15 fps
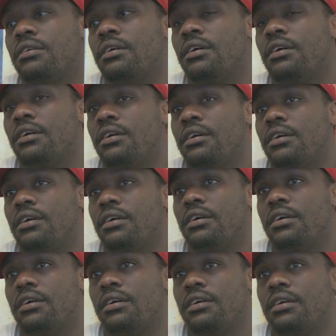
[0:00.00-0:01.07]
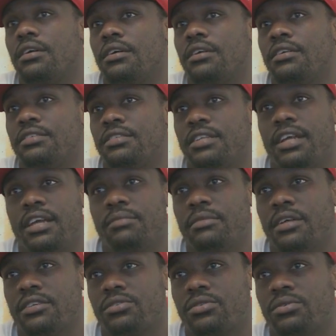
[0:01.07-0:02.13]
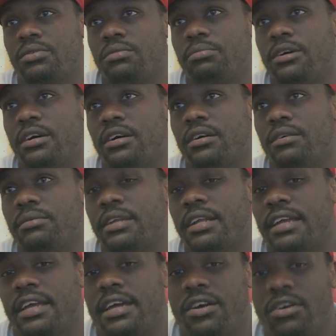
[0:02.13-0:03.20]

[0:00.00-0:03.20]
Uh, his name, that's all. But when I get